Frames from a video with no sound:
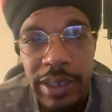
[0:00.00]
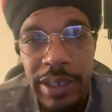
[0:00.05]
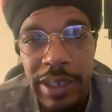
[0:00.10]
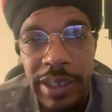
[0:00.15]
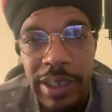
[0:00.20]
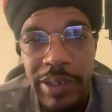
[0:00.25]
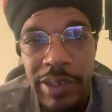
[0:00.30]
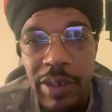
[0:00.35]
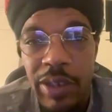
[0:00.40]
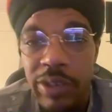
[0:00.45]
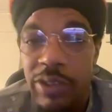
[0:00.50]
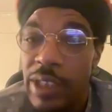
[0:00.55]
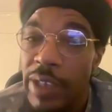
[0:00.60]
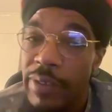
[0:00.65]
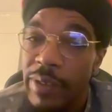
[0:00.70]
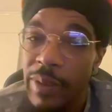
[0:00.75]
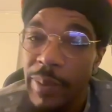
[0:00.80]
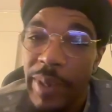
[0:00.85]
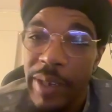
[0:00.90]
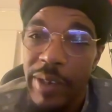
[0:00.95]
And you also have
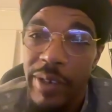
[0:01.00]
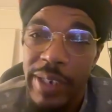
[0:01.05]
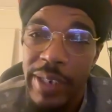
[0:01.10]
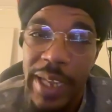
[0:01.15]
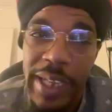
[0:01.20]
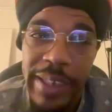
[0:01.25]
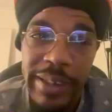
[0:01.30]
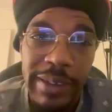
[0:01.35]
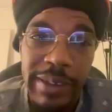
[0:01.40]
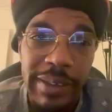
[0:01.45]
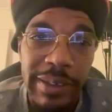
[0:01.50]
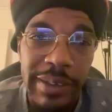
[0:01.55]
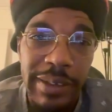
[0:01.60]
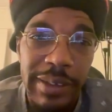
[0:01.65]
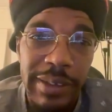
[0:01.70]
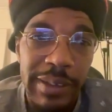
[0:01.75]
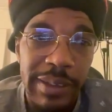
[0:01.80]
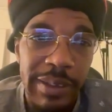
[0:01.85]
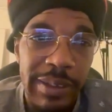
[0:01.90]
to pay your taxes.